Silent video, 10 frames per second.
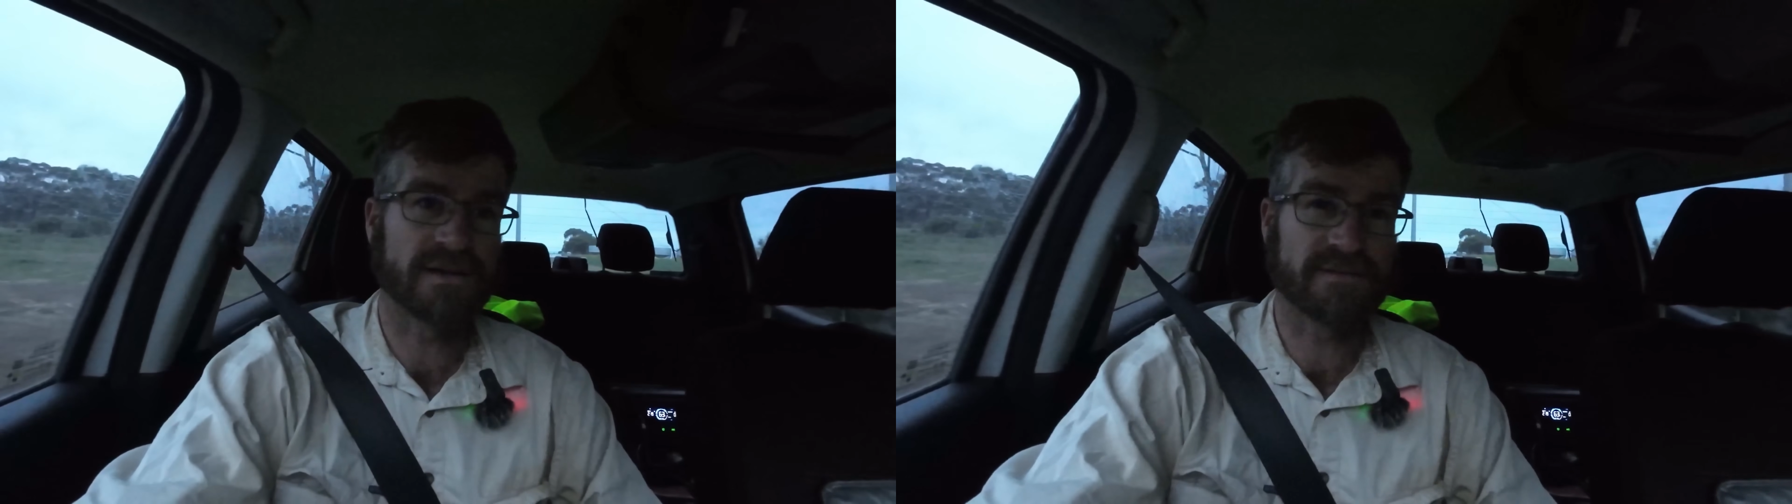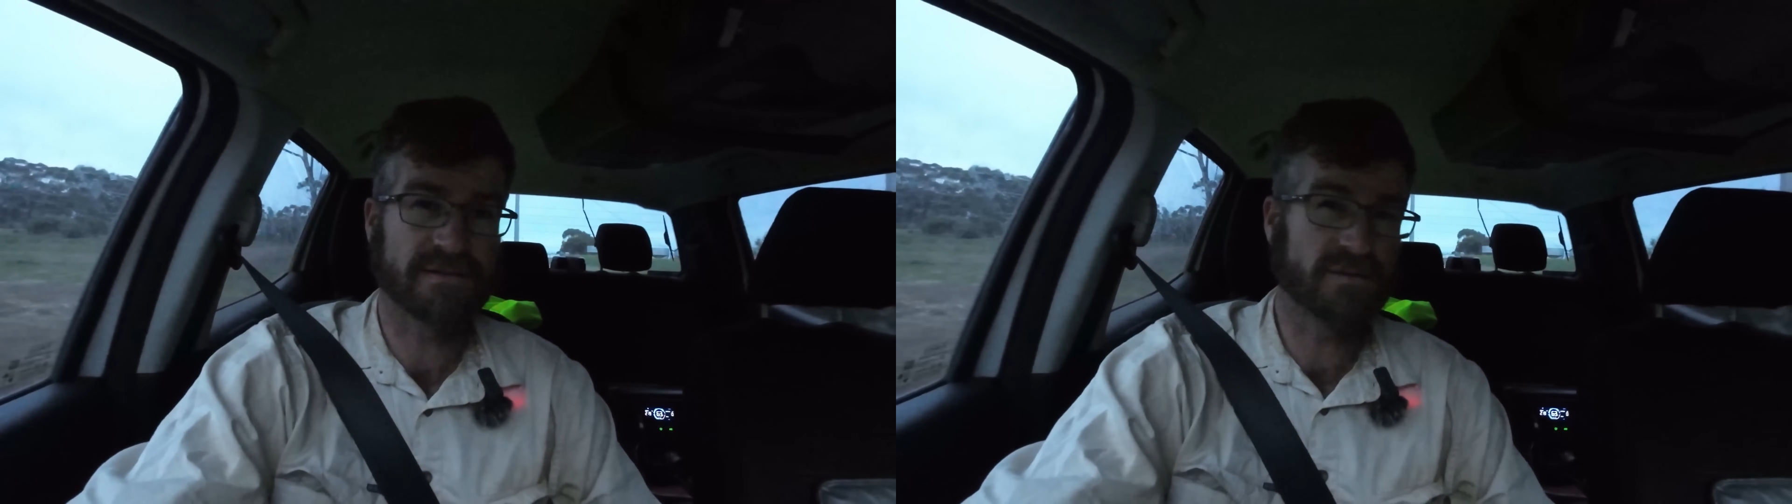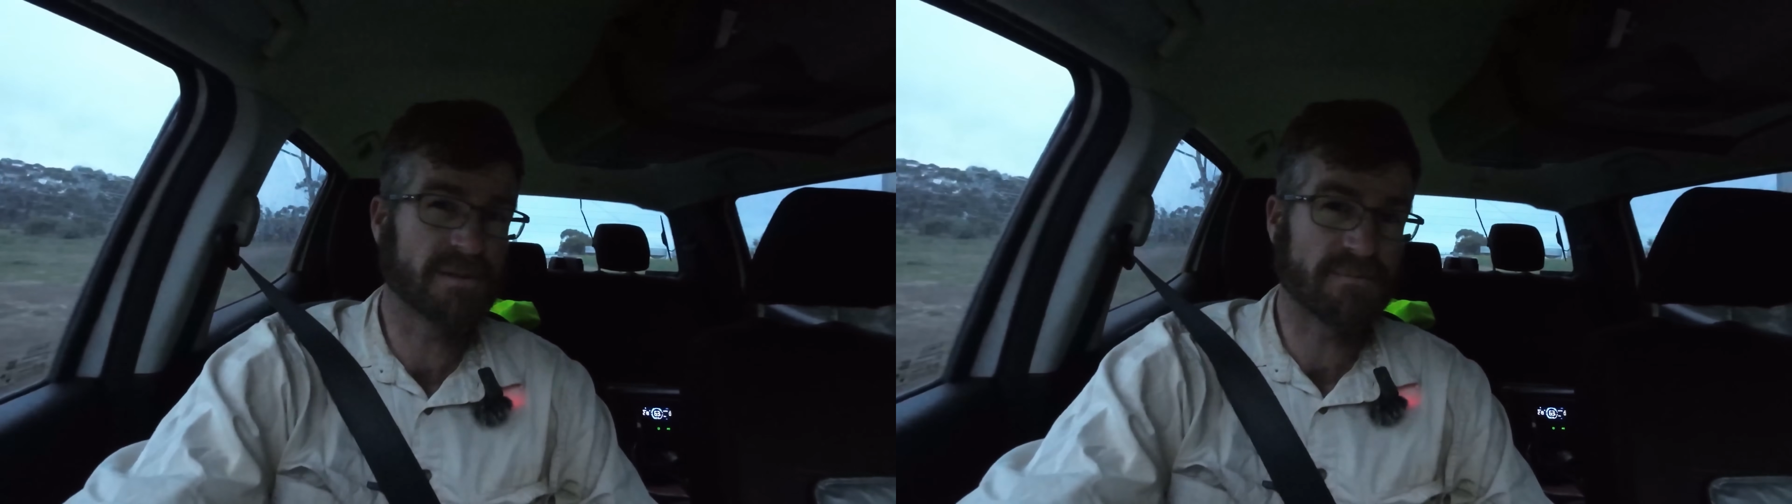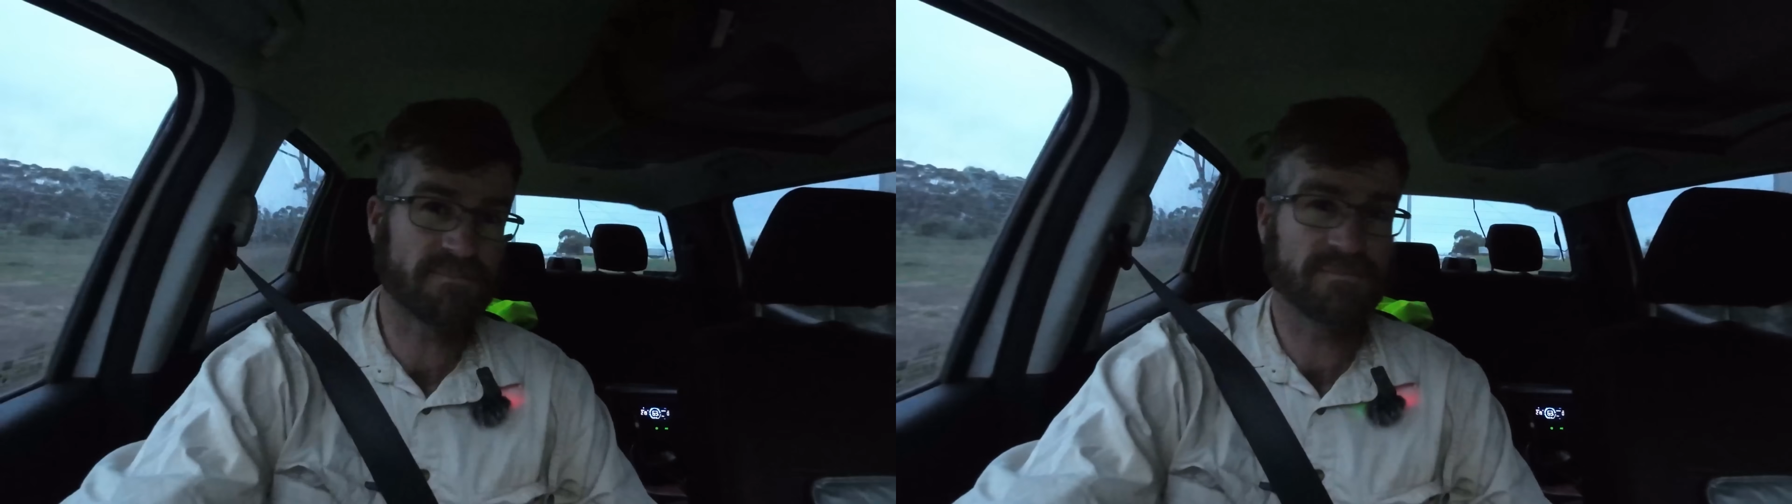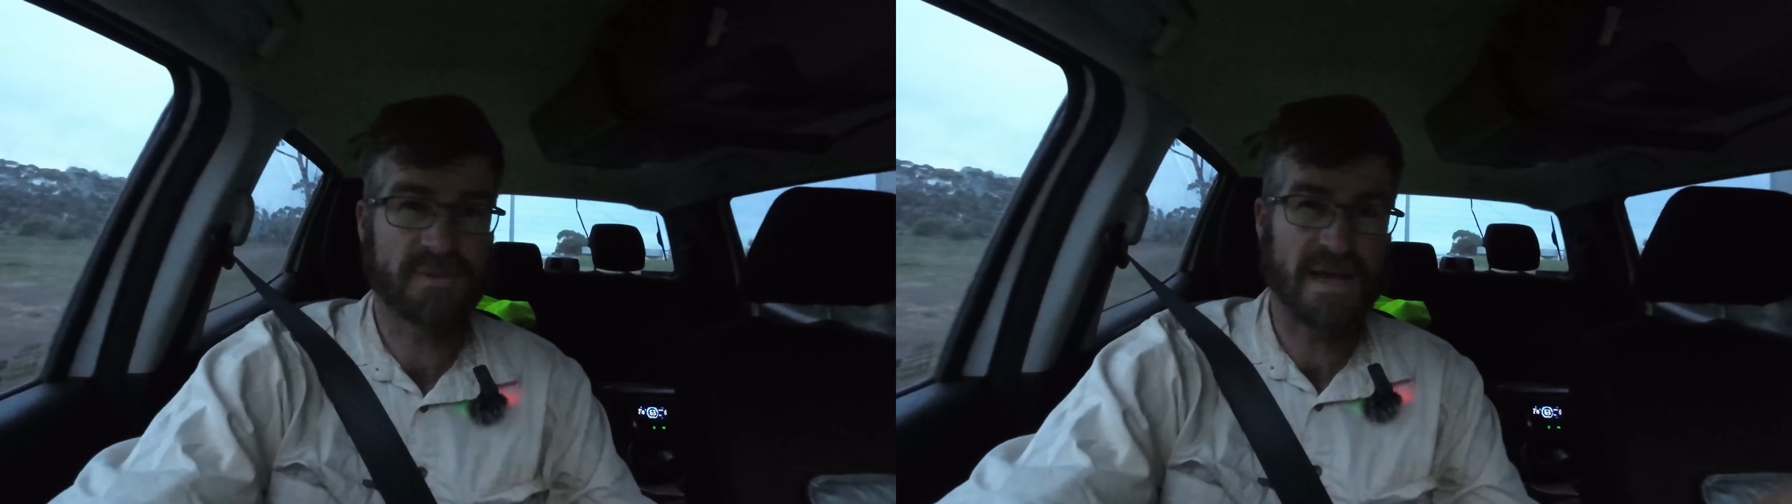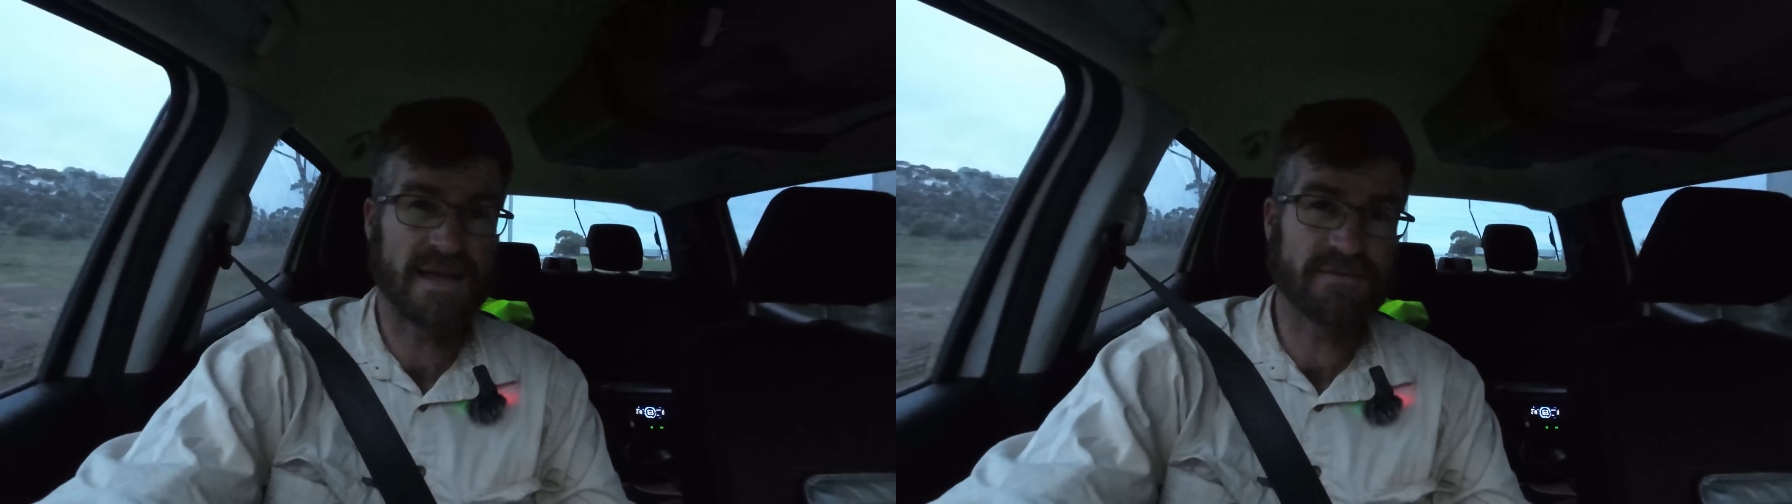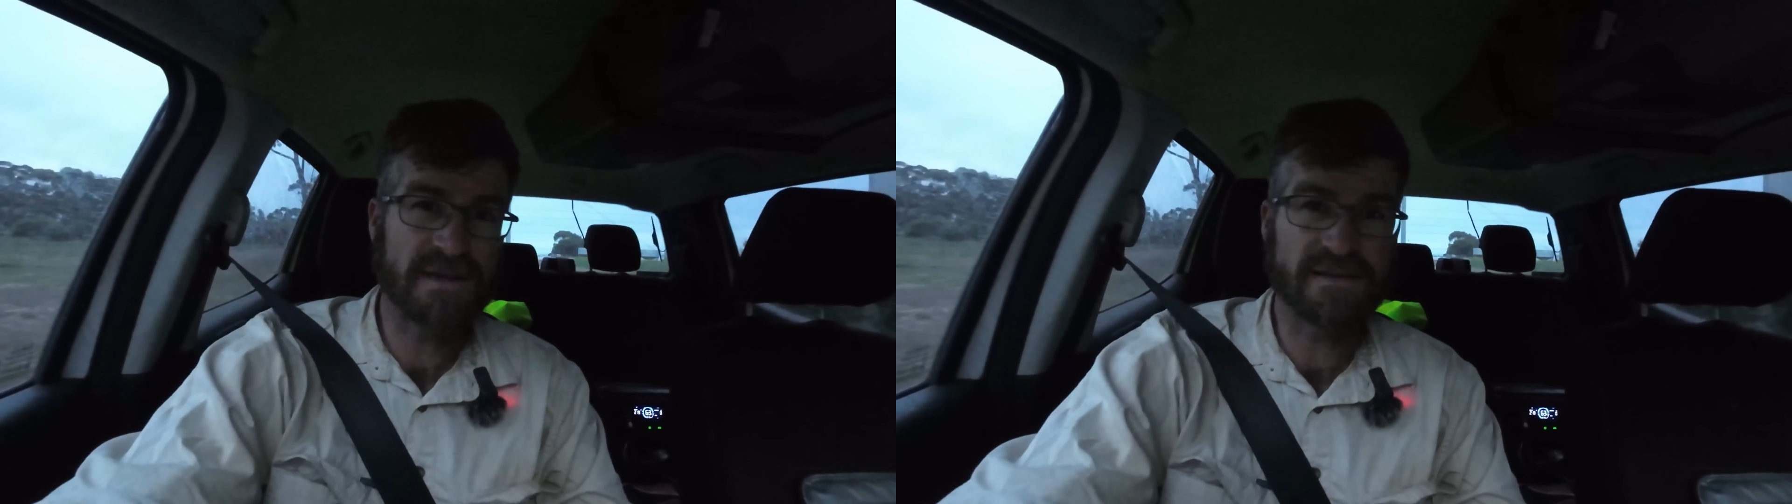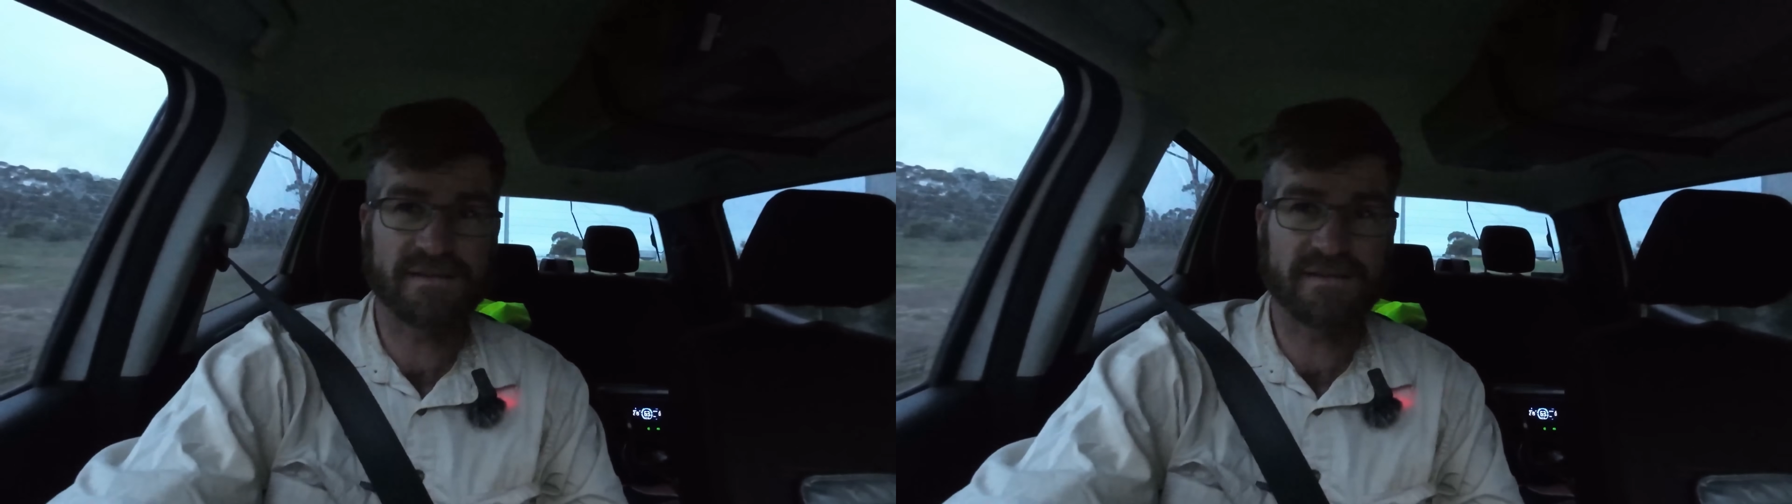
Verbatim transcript: It's a little bit heavy